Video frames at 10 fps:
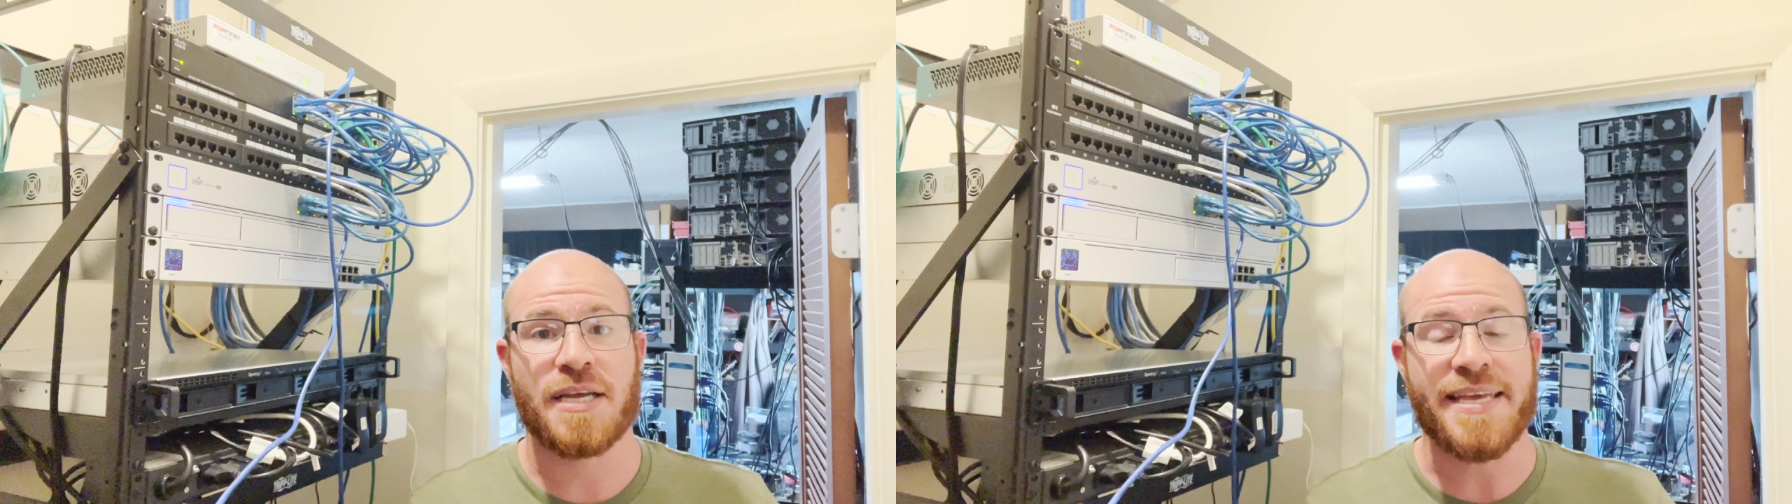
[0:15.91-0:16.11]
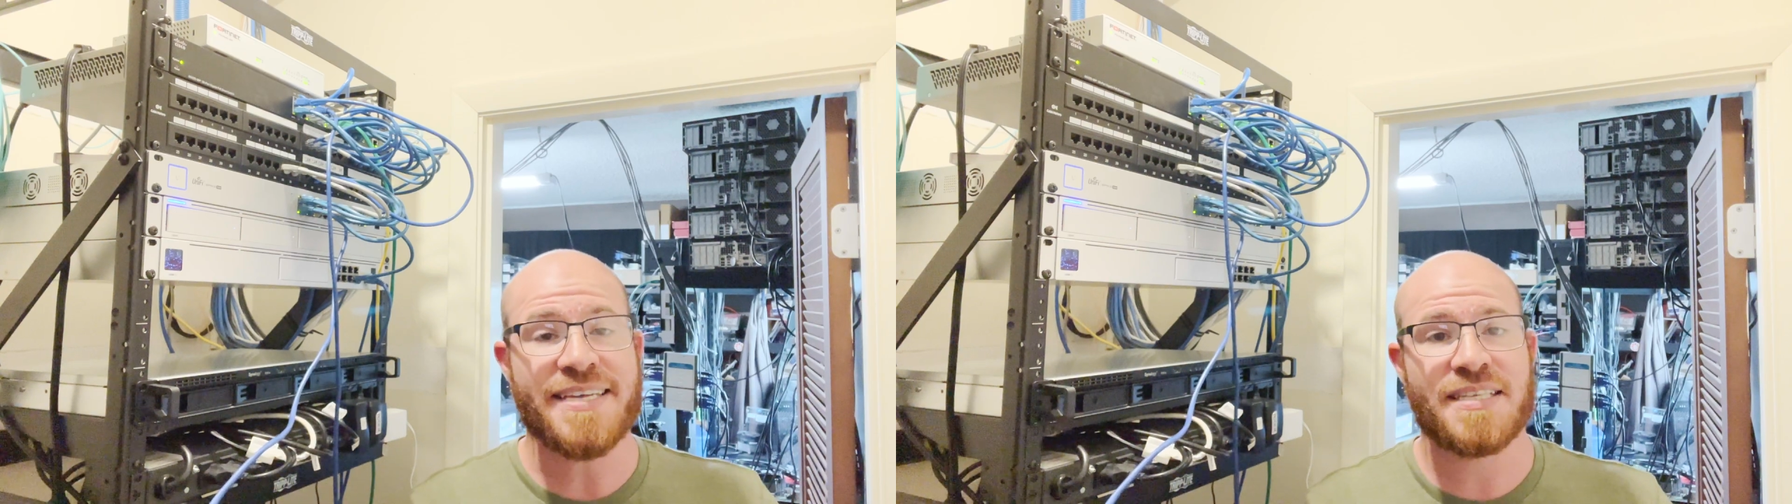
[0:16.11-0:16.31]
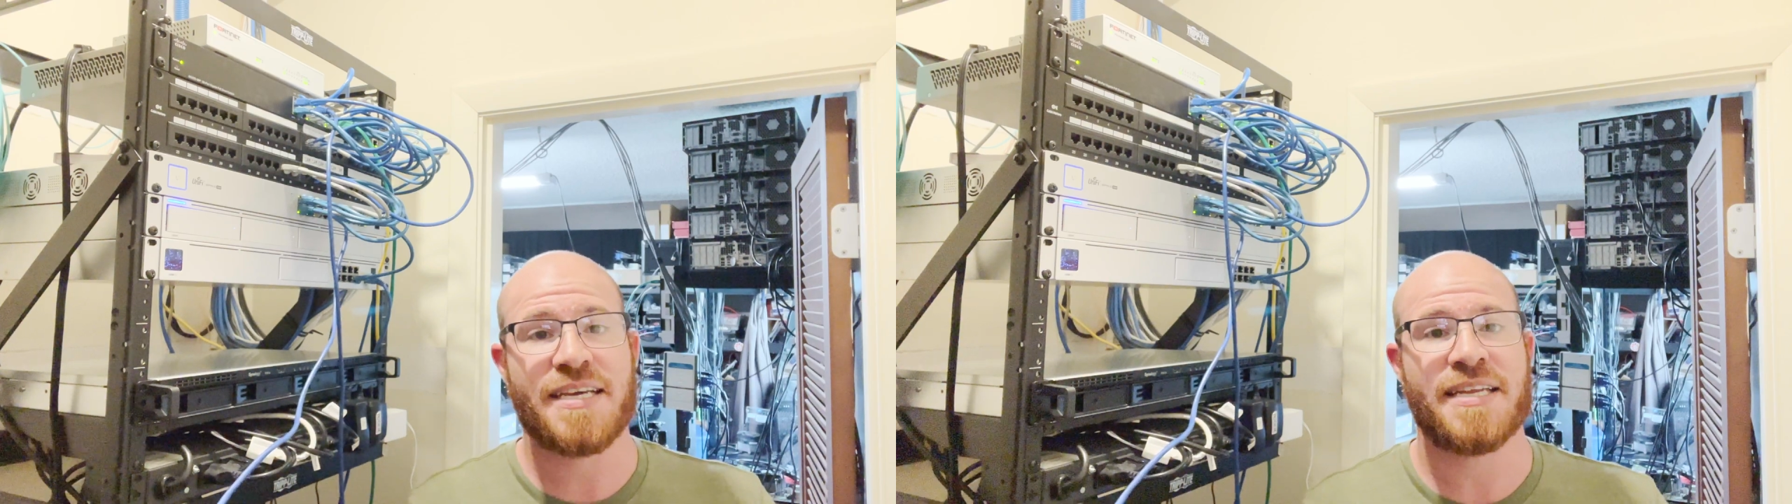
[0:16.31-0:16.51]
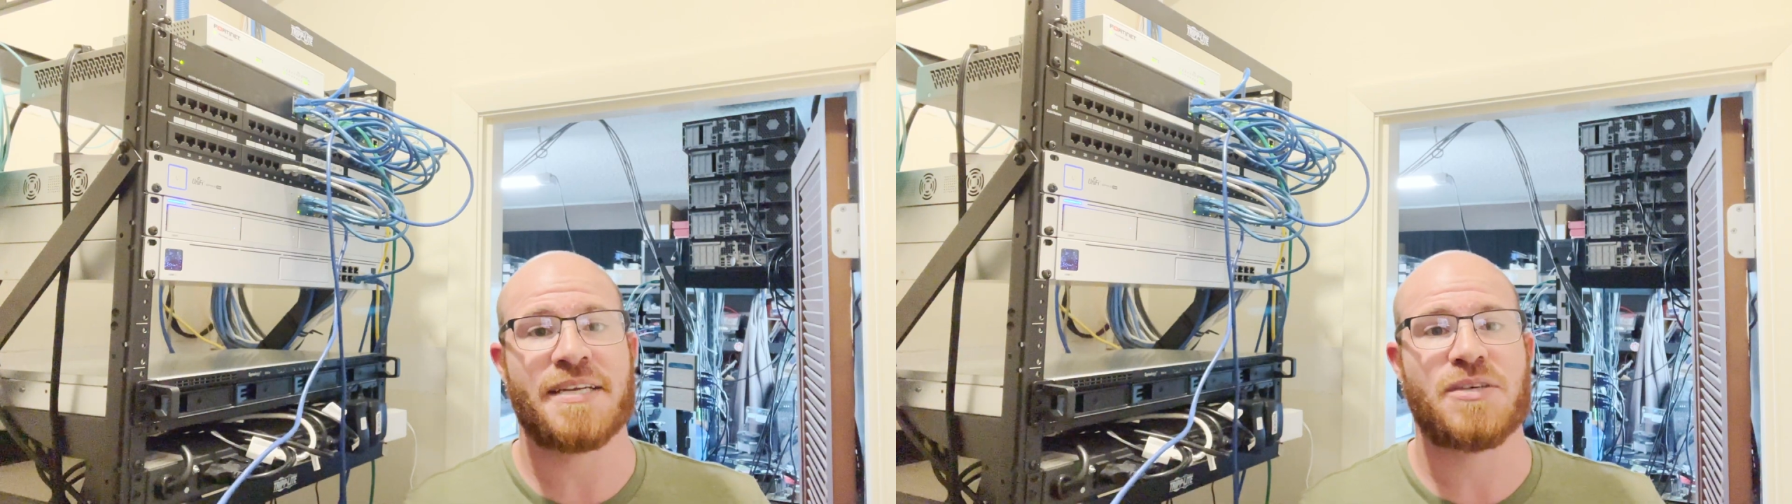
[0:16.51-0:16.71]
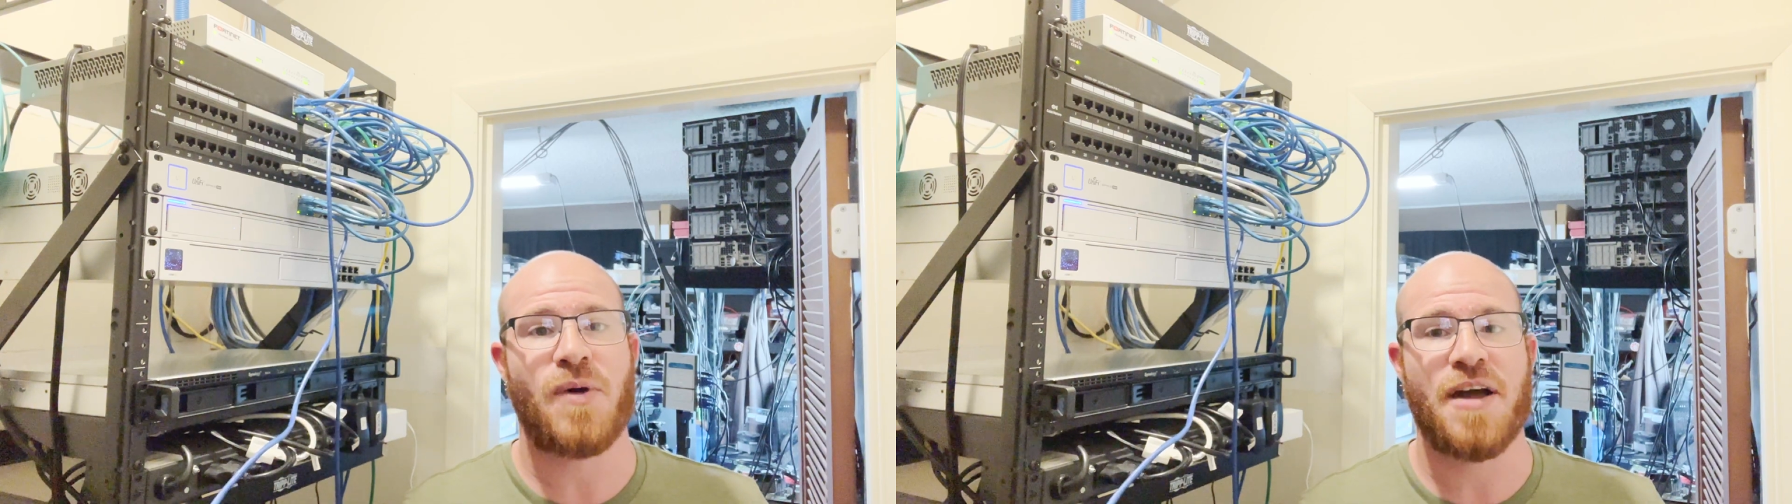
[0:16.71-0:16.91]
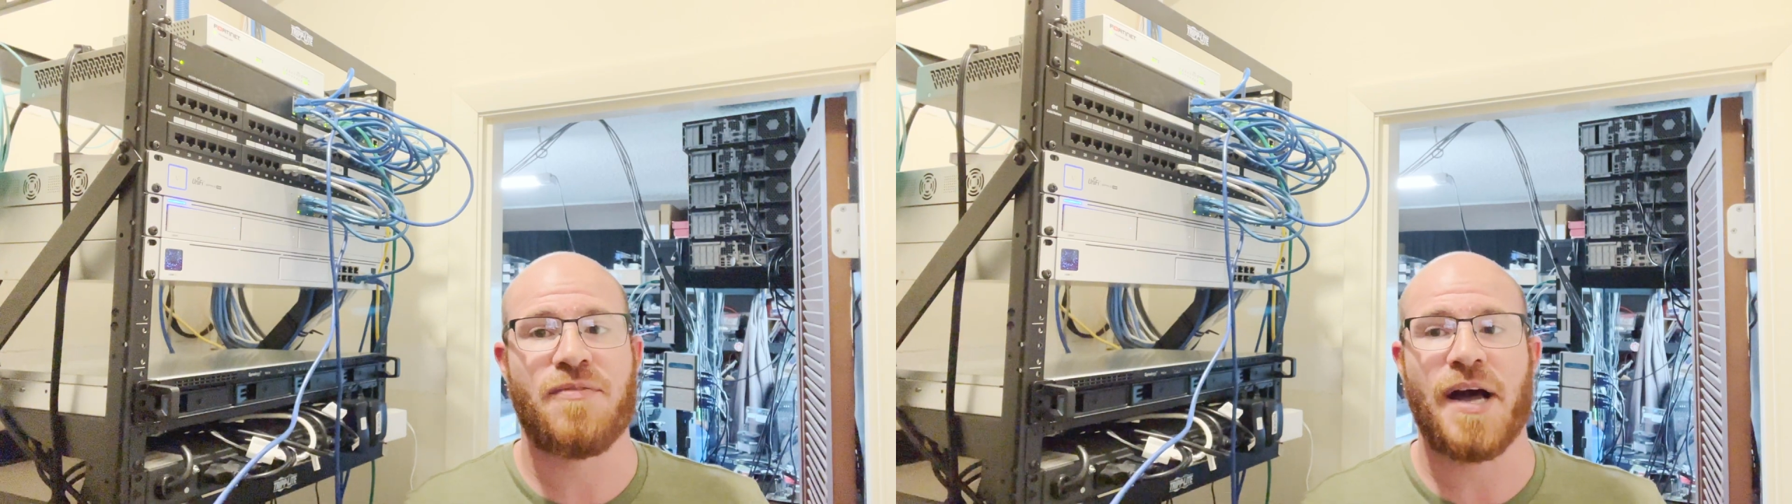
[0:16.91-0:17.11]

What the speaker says: easily connect to Wi-Fi.